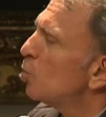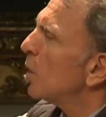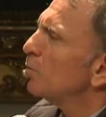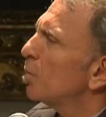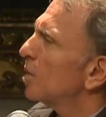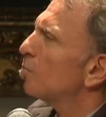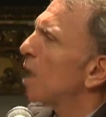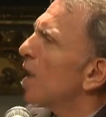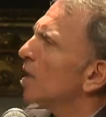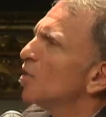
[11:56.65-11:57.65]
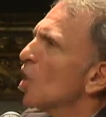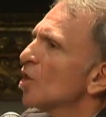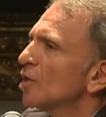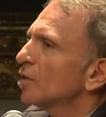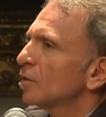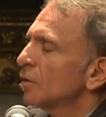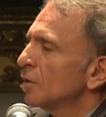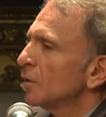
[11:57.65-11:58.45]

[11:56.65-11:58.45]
but by just,